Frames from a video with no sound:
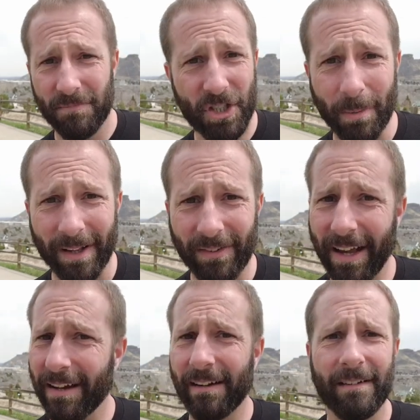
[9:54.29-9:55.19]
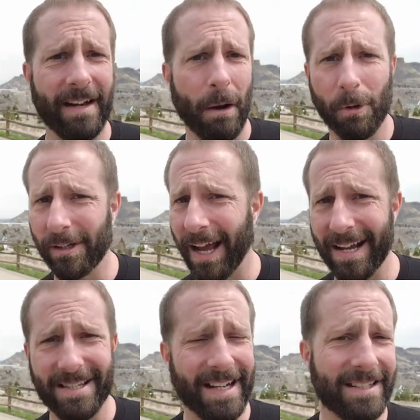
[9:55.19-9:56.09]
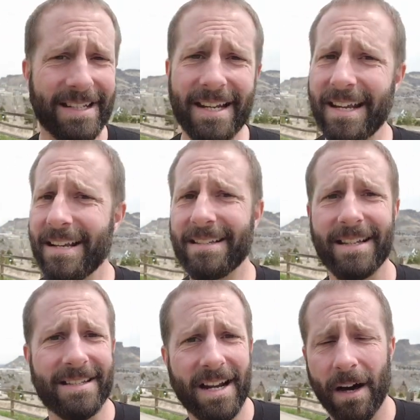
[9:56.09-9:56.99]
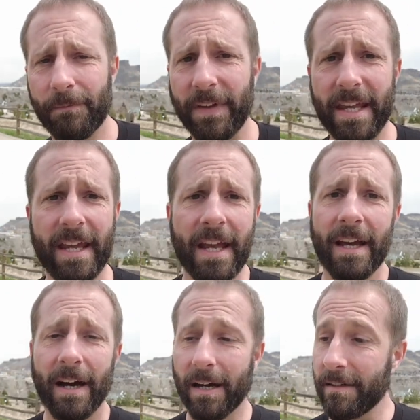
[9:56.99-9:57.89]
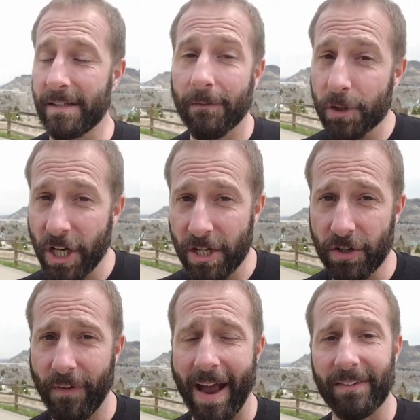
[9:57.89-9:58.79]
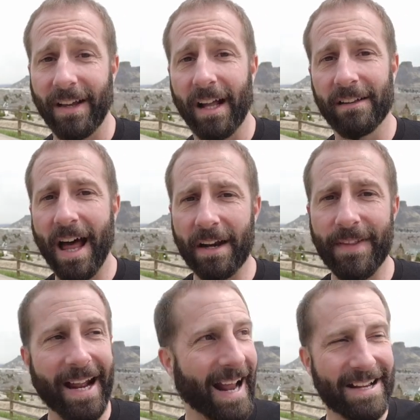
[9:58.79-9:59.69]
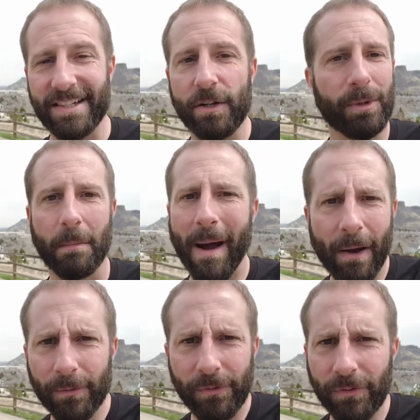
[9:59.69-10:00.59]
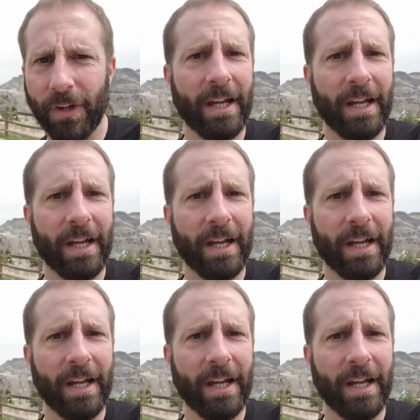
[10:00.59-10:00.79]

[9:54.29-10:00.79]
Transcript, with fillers: Two minutes later, now we're in the high sixties, it's comfy. Uh, Denver changes fast. A lot of that has to do with the mountains,